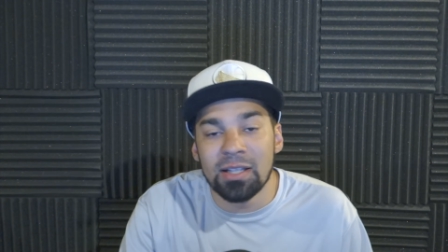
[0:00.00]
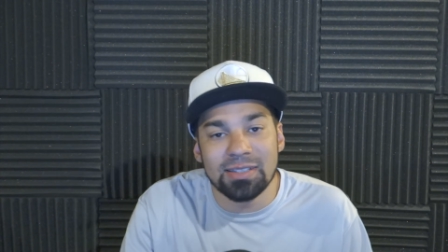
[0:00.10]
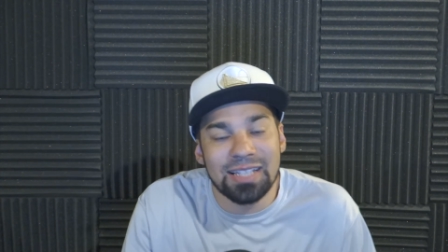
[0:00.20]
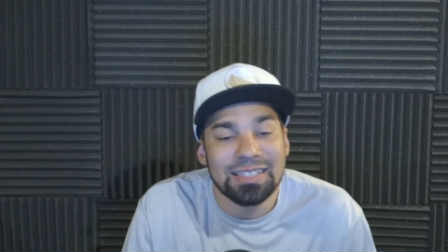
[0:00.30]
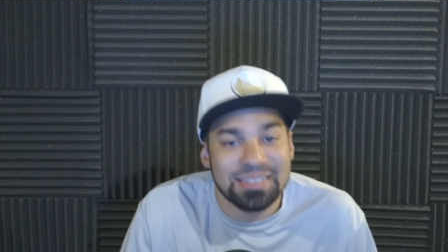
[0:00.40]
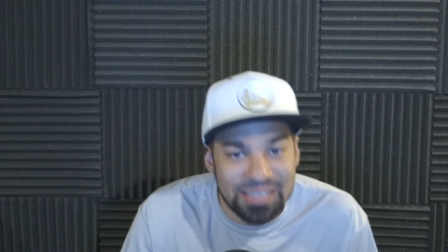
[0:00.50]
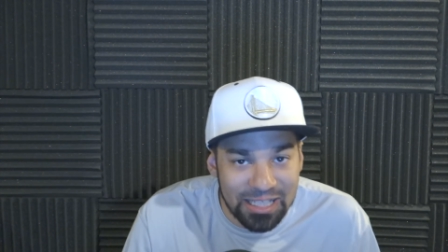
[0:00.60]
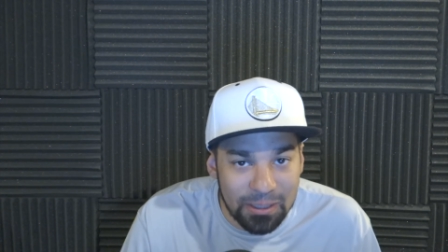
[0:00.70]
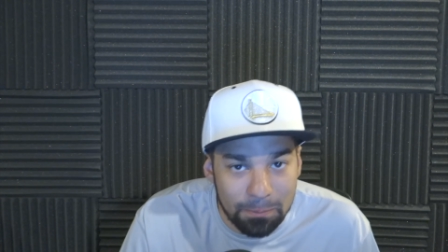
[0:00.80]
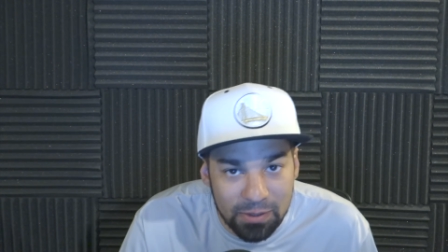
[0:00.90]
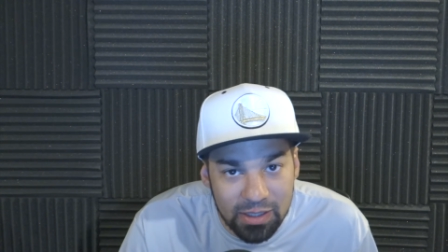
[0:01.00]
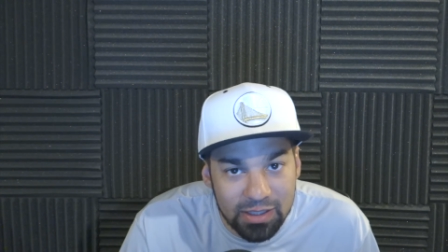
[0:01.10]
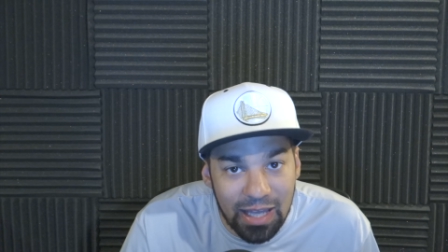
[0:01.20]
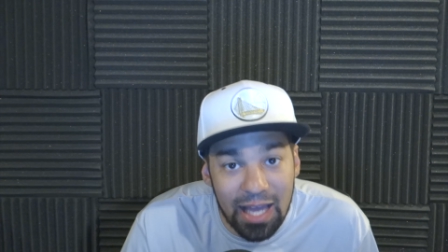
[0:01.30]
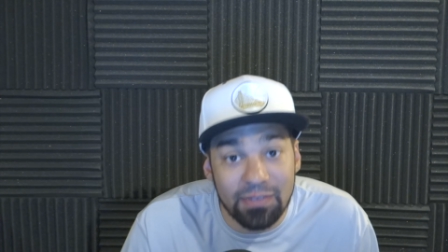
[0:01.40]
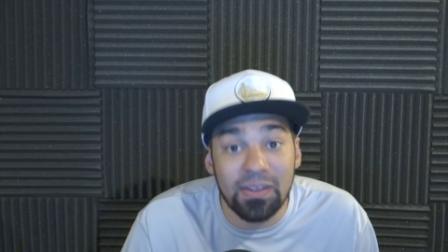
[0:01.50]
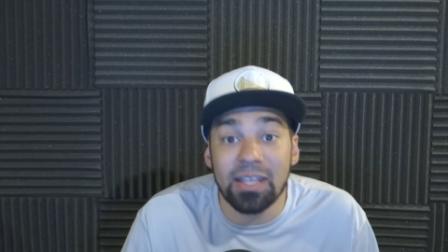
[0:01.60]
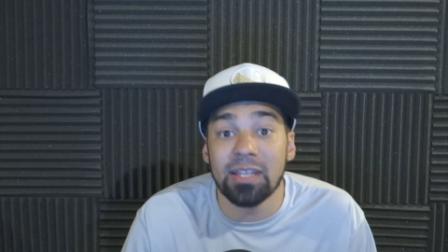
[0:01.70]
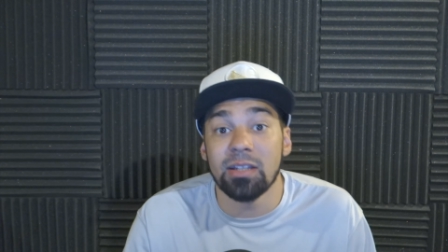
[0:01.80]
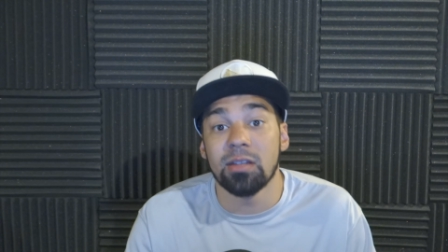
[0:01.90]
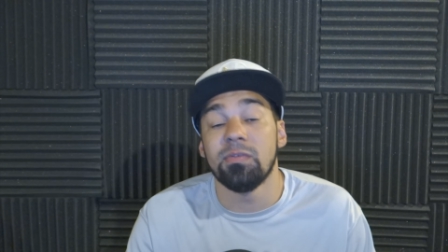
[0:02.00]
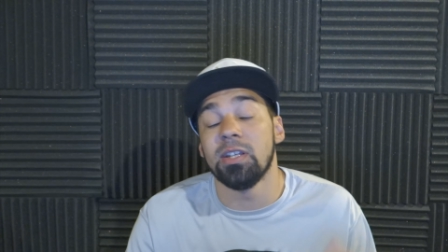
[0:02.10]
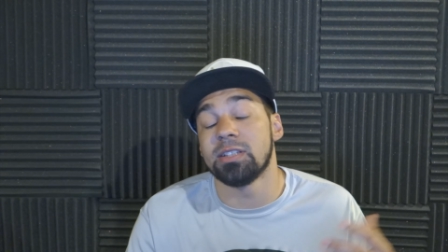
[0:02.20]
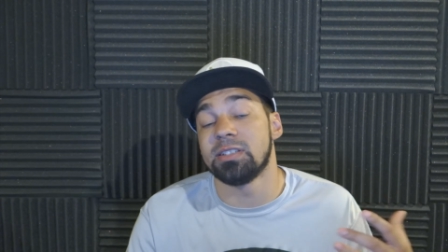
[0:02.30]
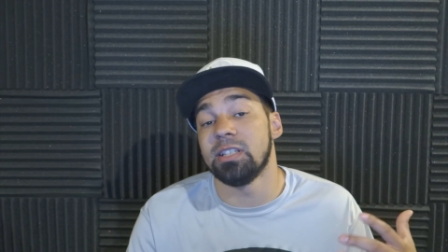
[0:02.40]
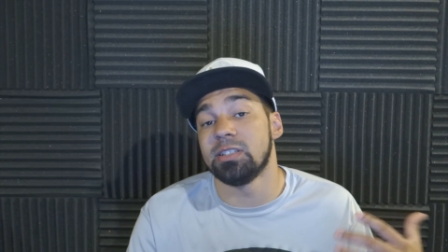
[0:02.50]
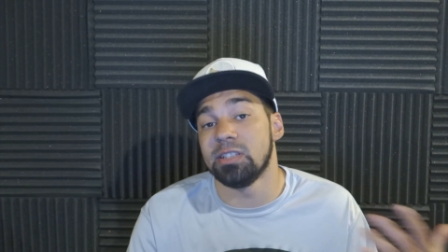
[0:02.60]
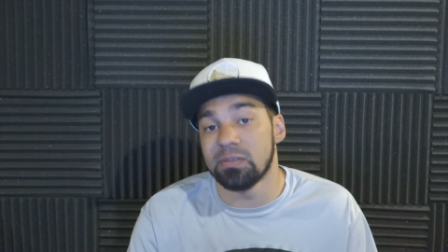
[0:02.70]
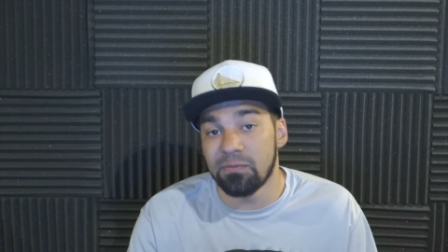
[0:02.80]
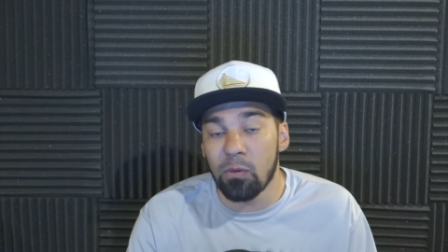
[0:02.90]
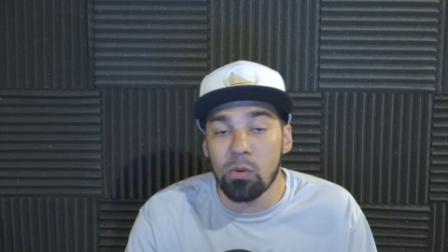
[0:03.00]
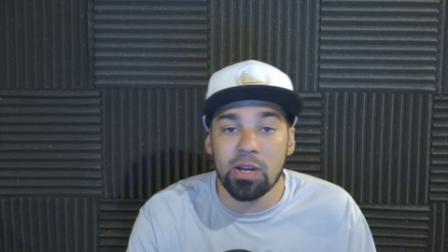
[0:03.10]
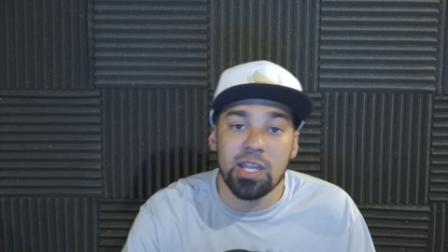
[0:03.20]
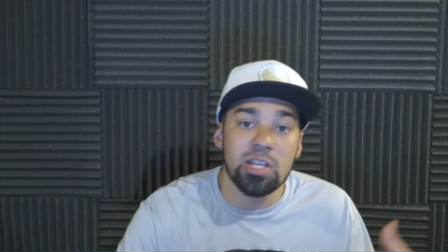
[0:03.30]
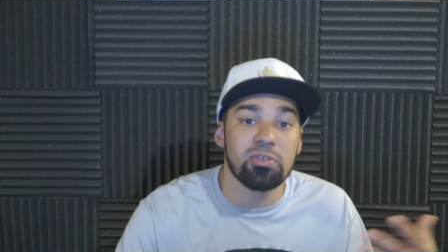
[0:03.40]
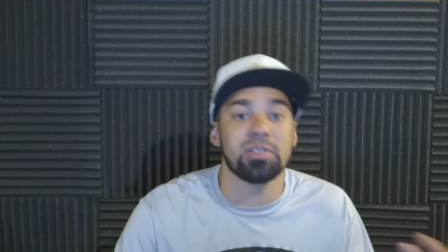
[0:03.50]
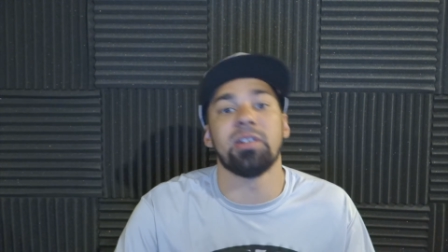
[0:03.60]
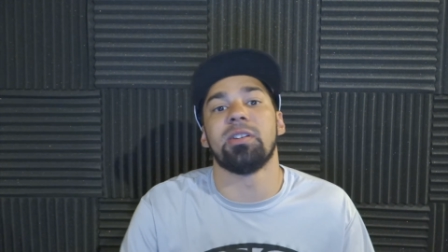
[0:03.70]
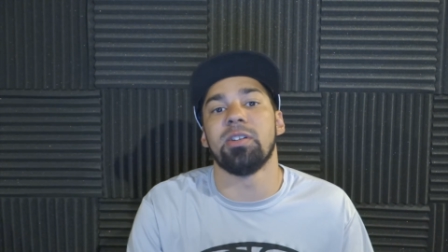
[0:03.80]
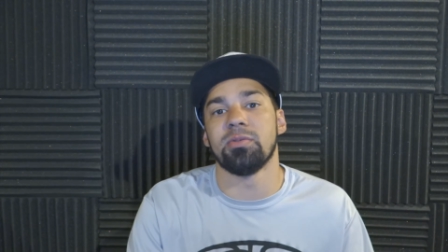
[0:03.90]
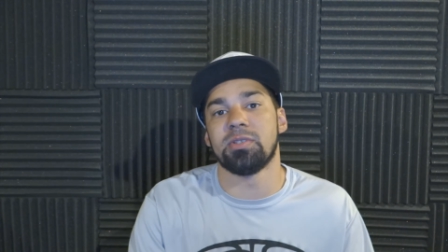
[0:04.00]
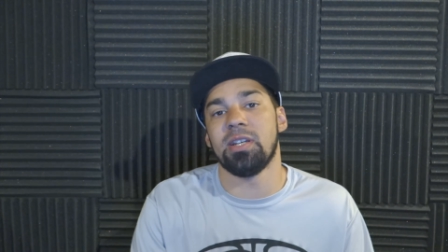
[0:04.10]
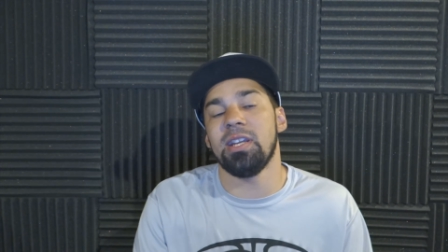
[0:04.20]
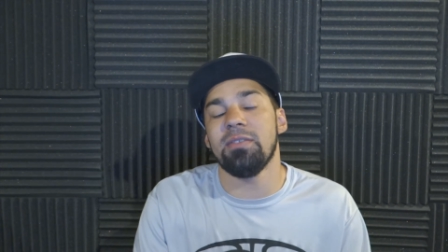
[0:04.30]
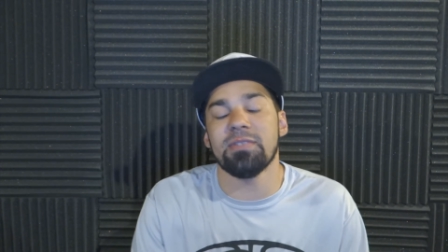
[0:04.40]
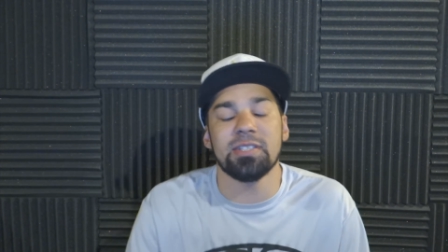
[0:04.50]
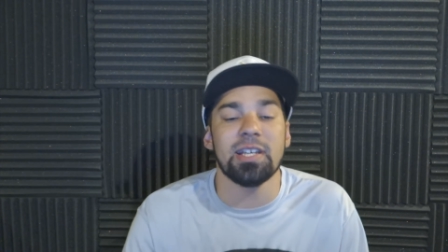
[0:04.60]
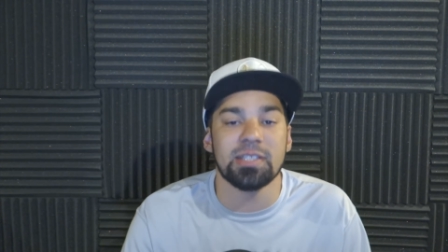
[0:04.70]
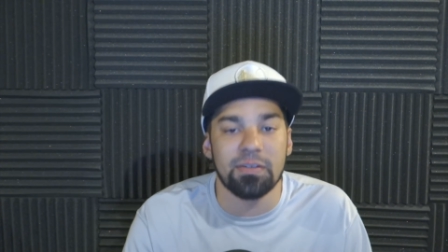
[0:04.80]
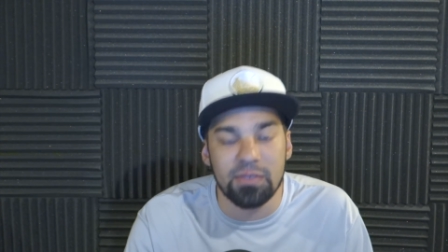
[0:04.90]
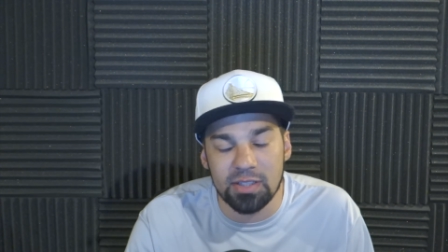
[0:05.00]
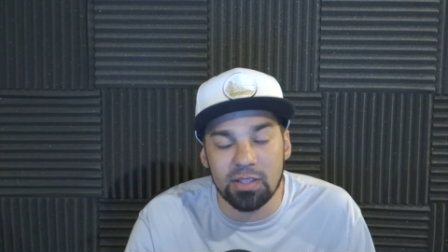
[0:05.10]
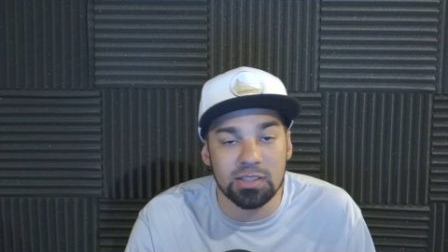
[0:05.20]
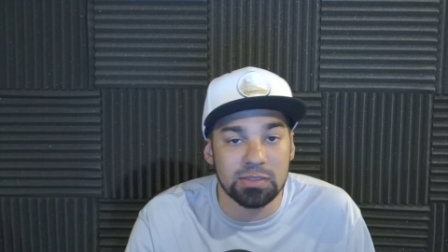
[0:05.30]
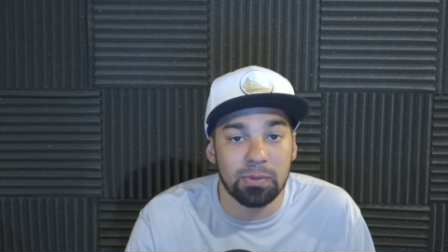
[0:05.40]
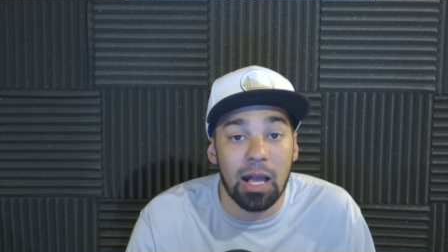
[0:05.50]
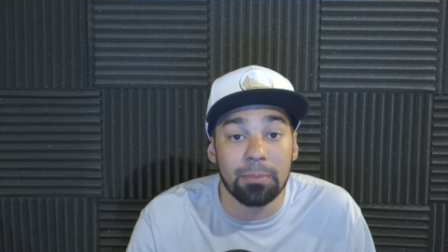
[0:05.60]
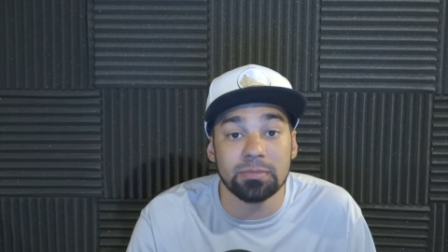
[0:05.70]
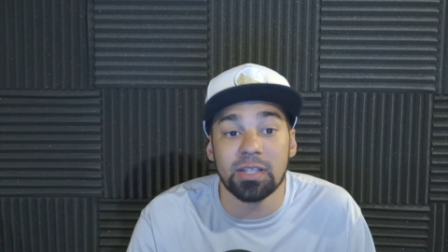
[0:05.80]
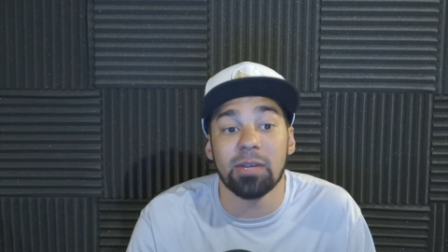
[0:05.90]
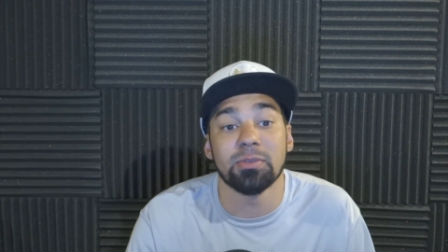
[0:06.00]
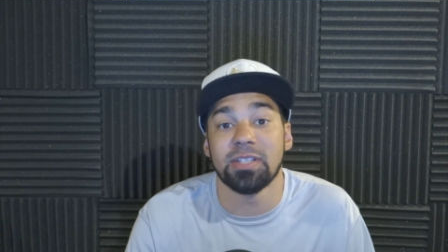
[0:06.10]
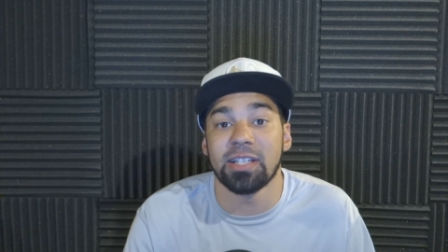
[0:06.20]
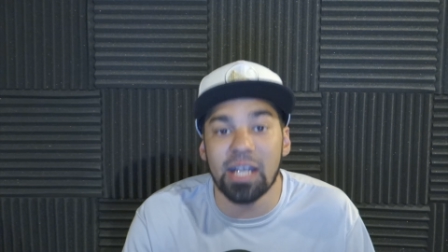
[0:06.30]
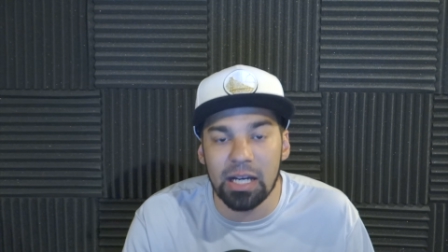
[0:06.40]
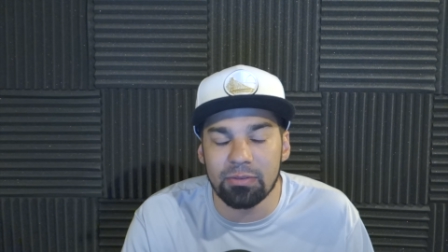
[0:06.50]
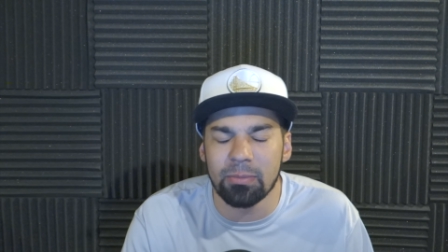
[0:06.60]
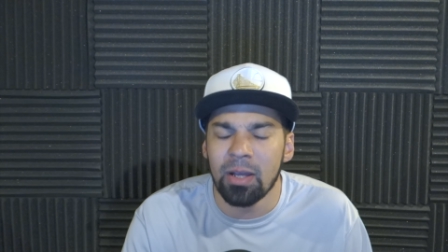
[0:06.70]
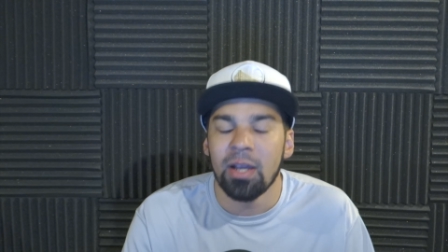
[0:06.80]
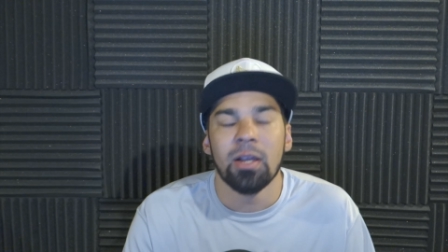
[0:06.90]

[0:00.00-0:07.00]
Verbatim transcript: let's take a peek at the end of DXD season four, Indra's introduced. And he even says, if you say causes problems, hey, we'll take care of them.